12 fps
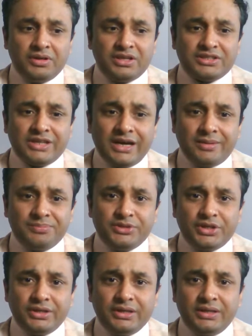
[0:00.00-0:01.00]
a startup
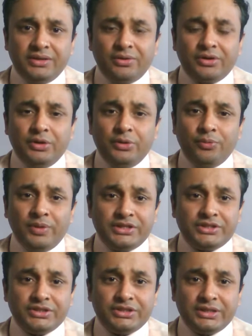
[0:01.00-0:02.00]
journey or a new
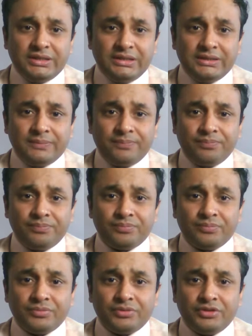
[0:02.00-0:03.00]
venture journey
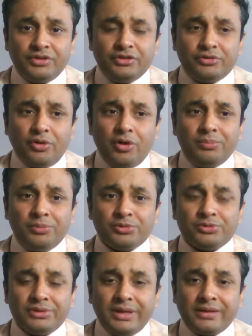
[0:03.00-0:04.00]
is
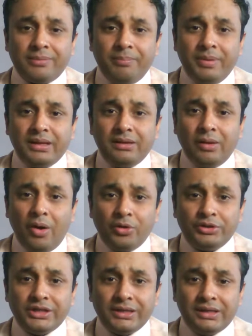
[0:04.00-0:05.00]
almost like a big
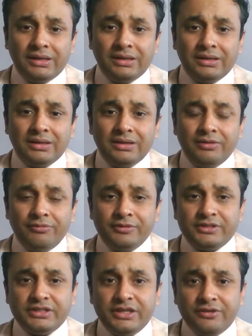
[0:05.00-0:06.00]
long tunnel
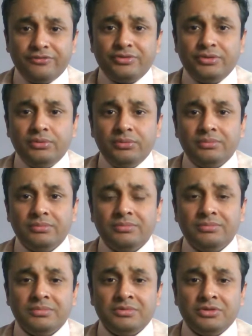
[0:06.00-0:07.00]
which gives you
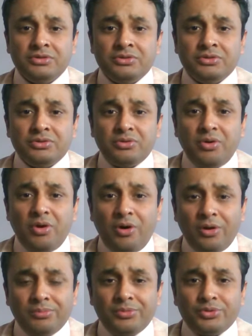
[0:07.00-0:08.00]

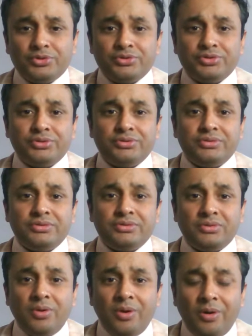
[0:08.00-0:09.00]
almost
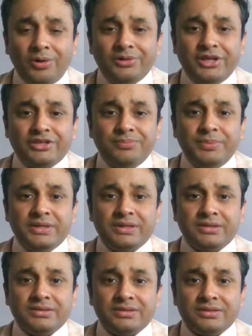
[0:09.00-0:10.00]
all the
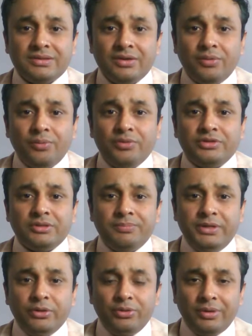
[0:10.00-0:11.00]
experience which a
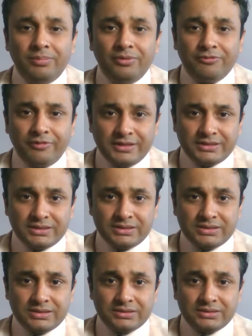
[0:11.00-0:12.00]
POW
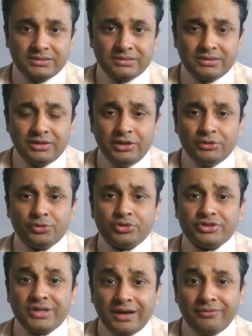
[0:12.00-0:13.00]
faces.
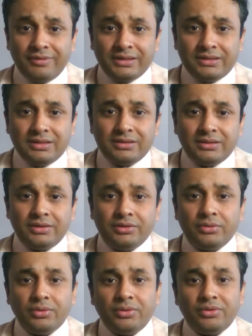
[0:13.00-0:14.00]
To start with,
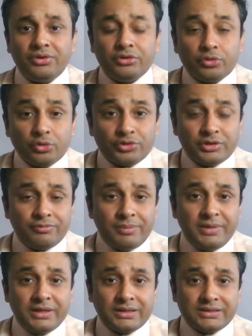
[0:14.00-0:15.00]
your resources
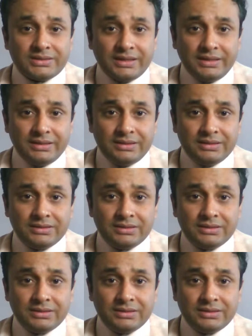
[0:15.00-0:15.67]
will be constrained.